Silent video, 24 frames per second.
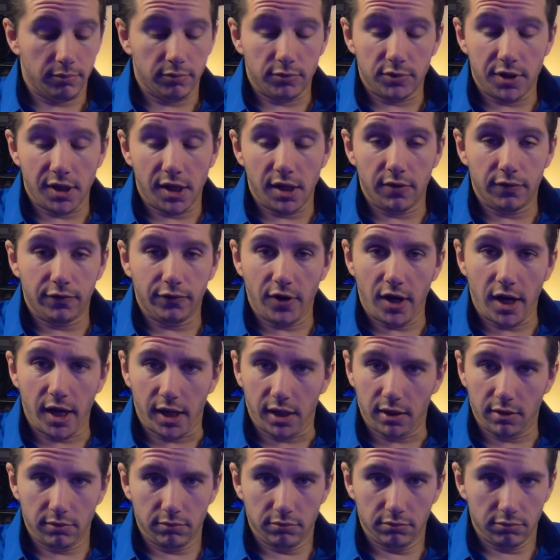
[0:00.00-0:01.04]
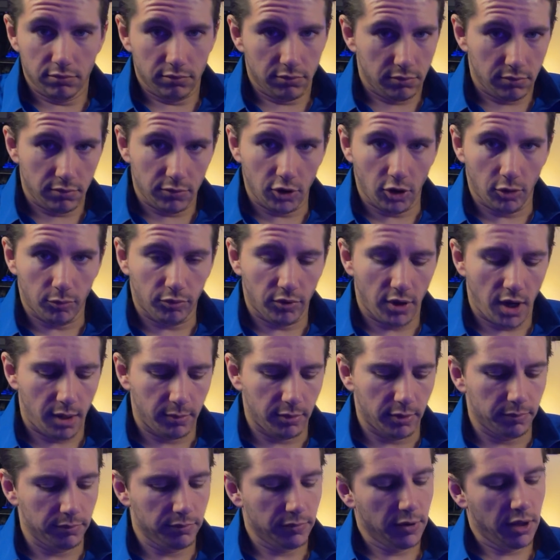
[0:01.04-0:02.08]
did fine, no
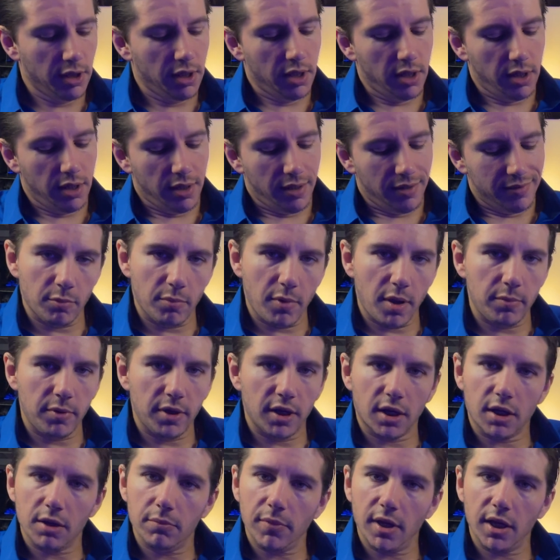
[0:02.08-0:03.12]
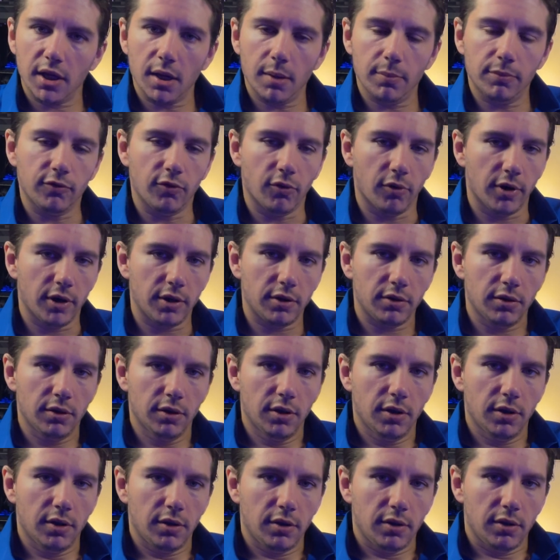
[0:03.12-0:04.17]
problem. But maybe it can make up for it
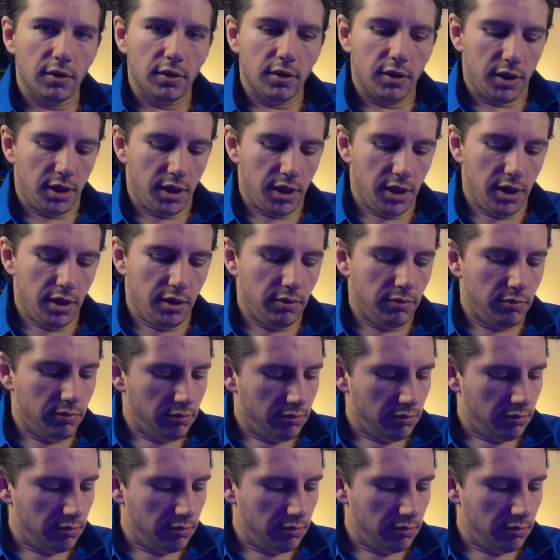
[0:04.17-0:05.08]
in